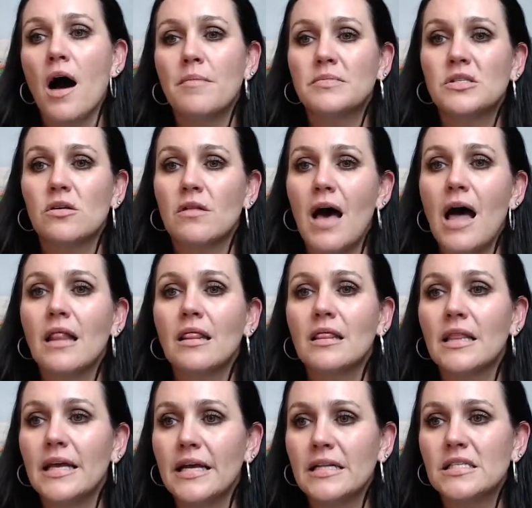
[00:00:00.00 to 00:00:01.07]
So that
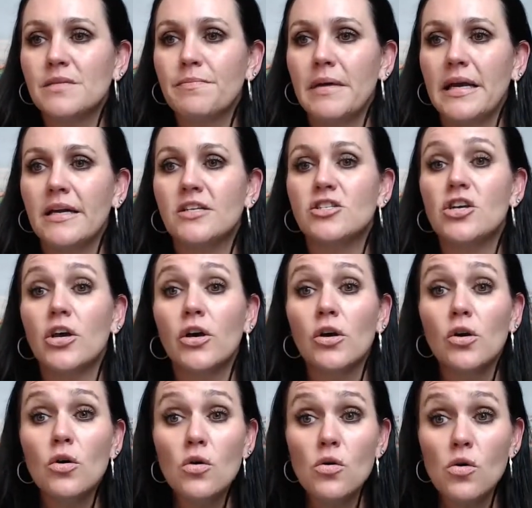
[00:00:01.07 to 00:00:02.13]
leads me
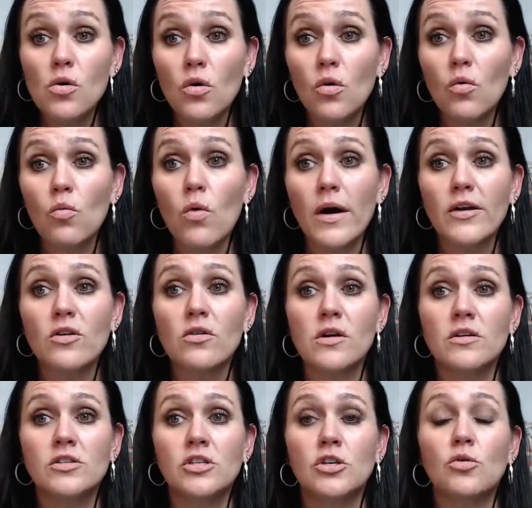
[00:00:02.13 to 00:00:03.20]
to what you
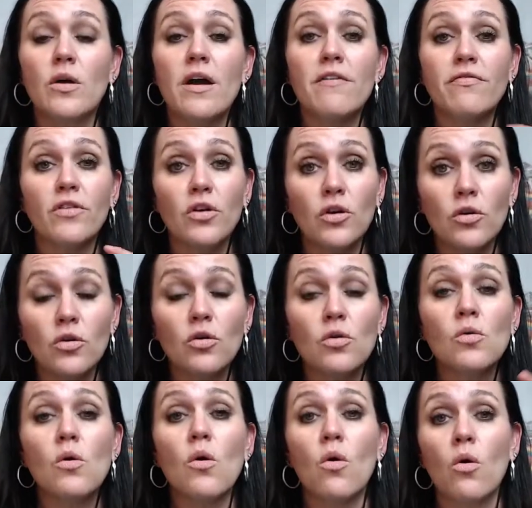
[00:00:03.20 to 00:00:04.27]
can do if
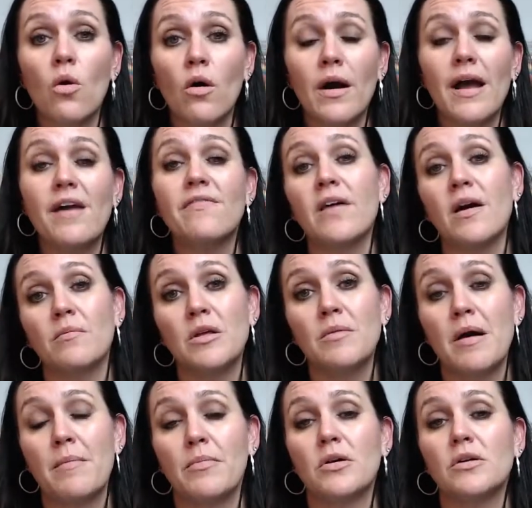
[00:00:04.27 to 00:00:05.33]
you or a family
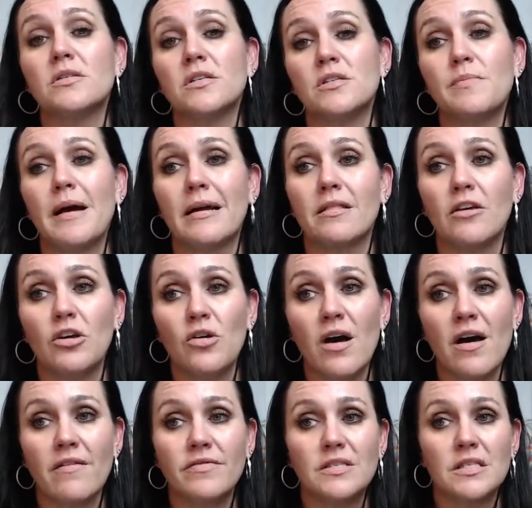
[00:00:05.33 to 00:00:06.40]
member suspect that you
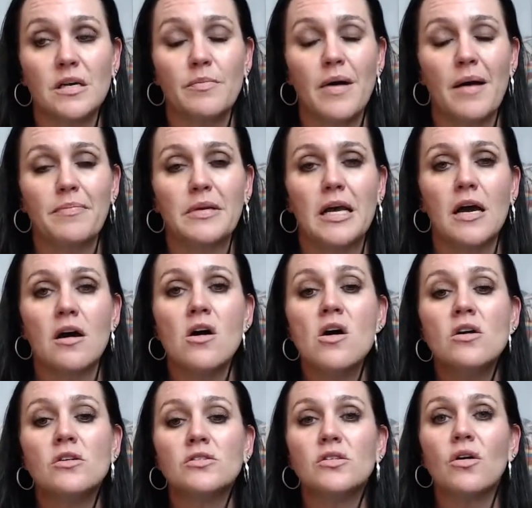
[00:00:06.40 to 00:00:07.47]
have sleep apnea.
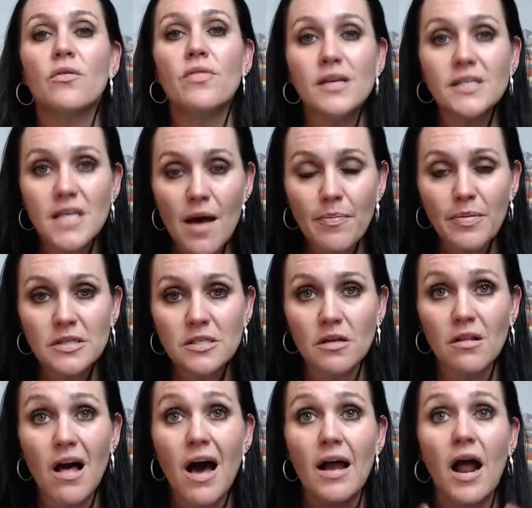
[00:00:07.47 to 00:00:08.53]
So this happens a
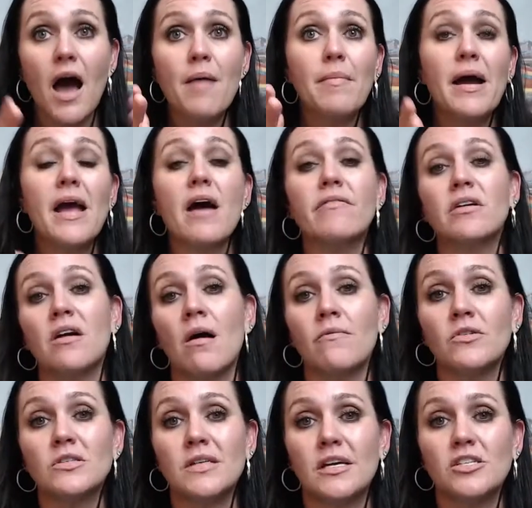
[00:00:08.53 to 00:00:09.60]
lot. I might have a
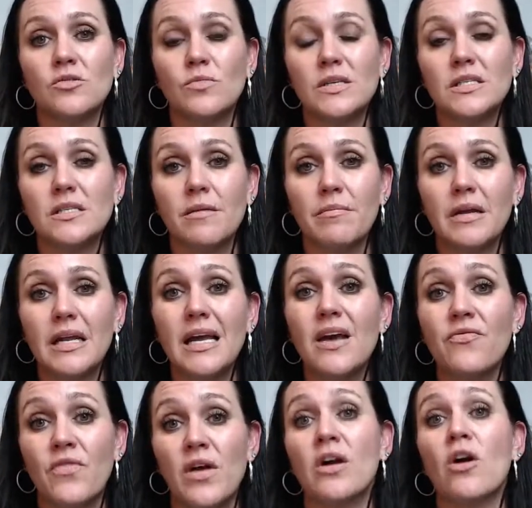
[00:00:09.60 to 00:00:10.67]
conversation with somebody
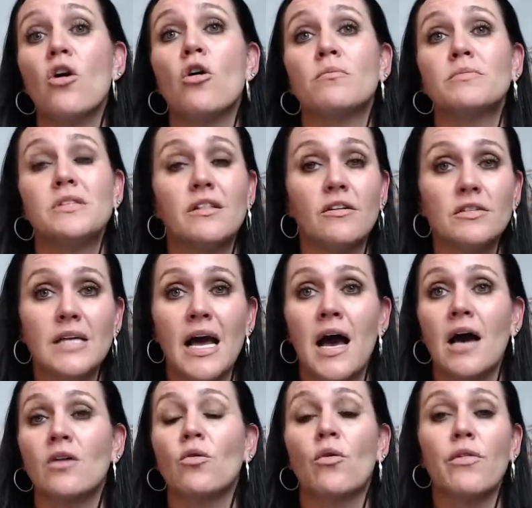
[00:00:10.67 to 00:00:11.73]
and they go home to their
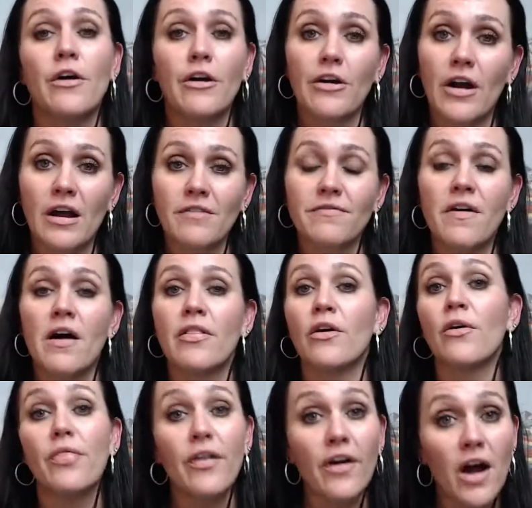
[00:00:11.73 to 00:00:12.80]
dad or their
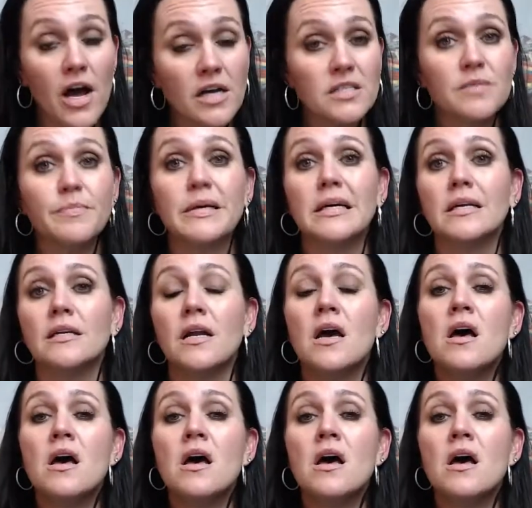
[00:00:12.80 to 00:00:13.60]
grandfather, their husband,